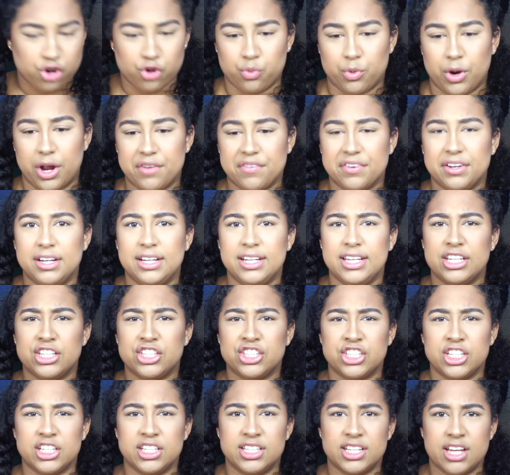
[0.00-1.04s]
Raven Elise,
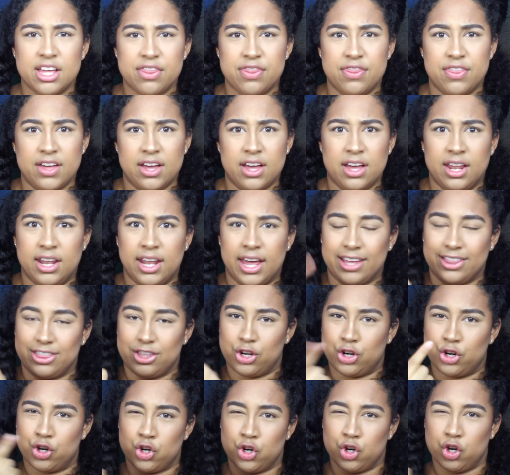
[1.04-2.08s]
she did the, like,
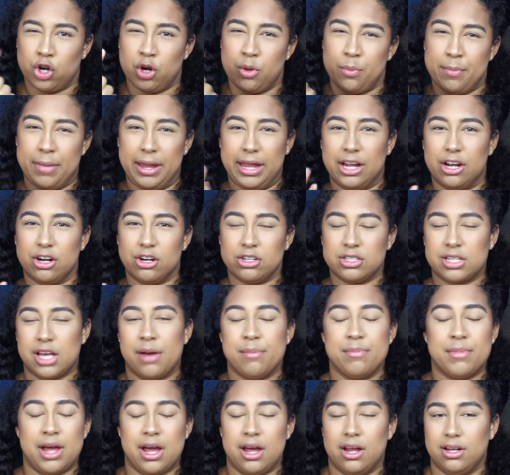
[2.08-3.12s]
the curl makers.
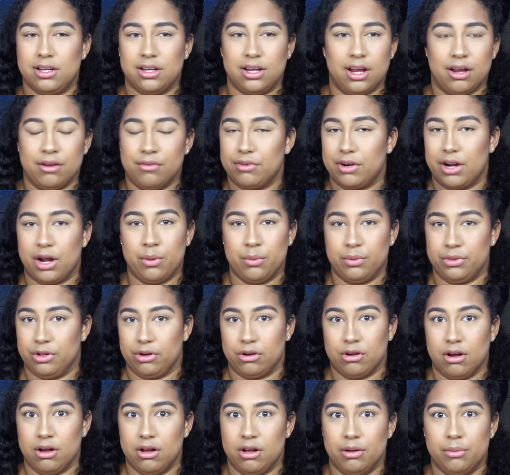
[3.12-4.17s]
I forgot what
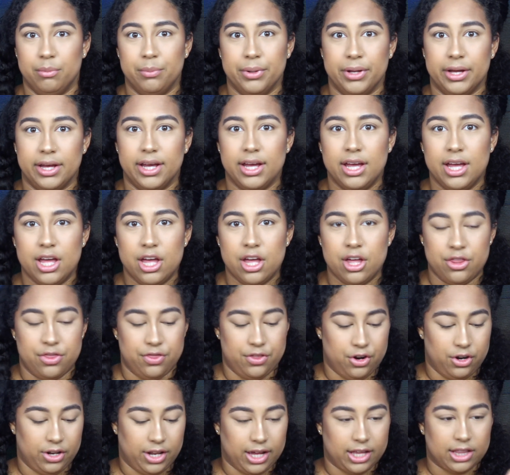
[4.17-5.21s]
they're called, but
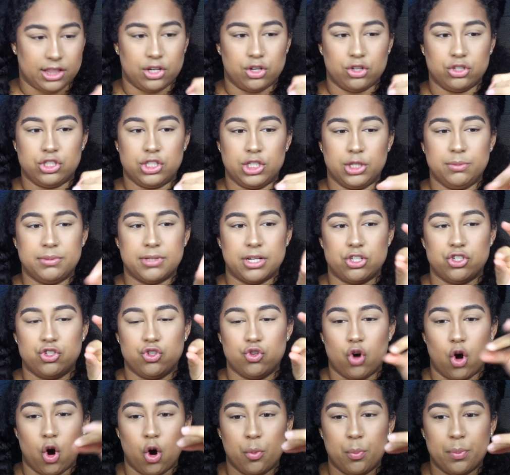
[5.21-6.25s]
they're like little tubes that
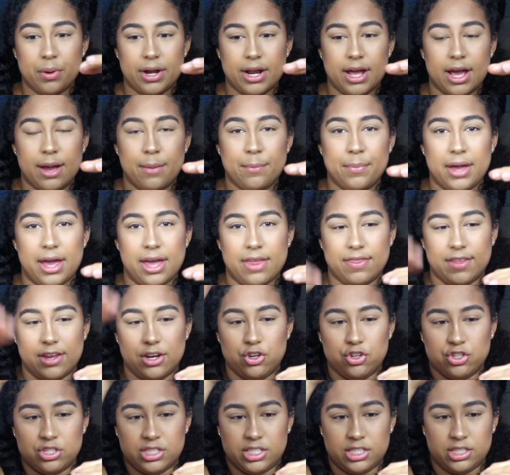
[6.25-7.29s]
you open up and
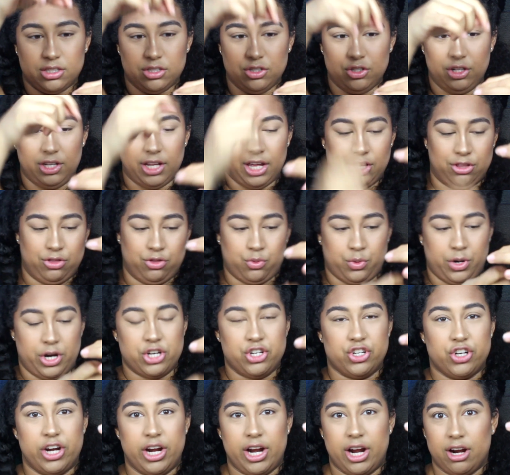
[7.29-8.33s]
then you like
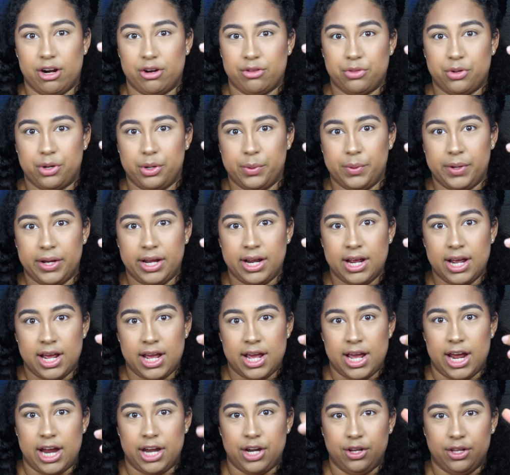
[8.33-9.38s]
thread your hair through it
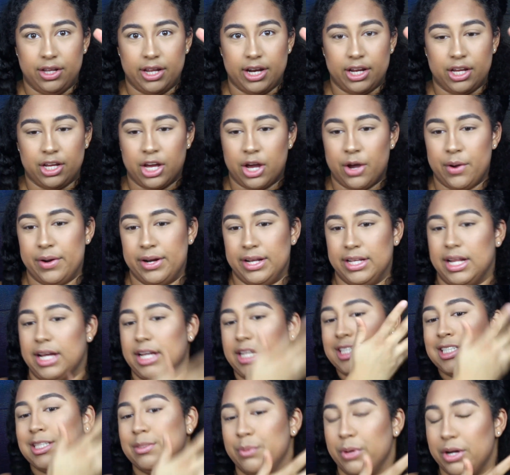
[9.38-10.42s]
and you let it go and it
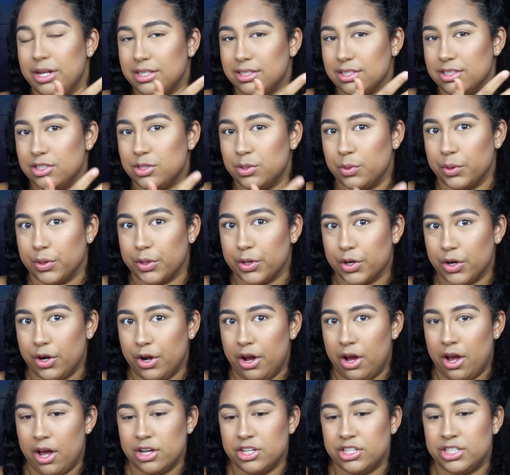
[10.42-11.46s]
like springs into a
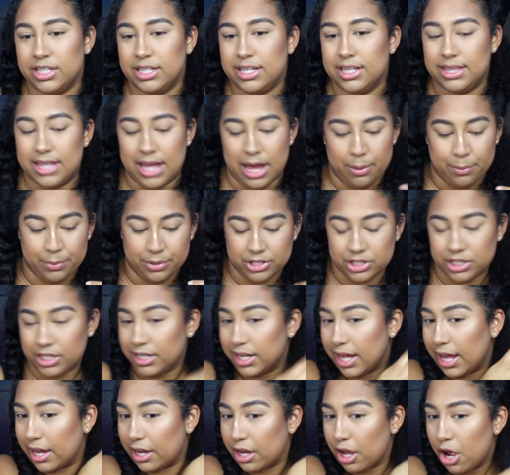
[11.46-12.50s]
curl. She did that, but
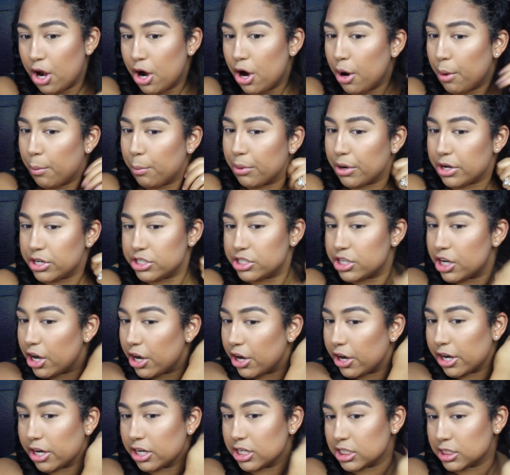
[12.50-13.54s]
she like brushed
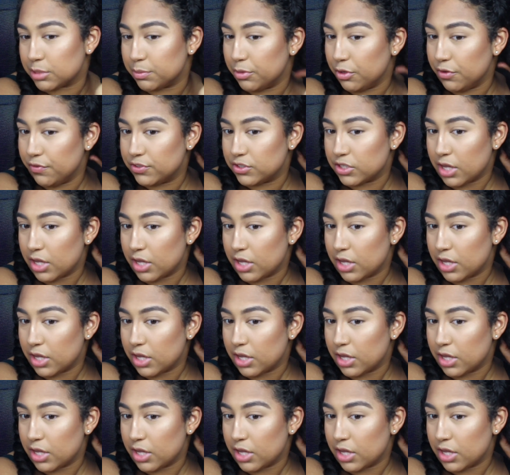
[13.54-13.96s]
her hair smooth.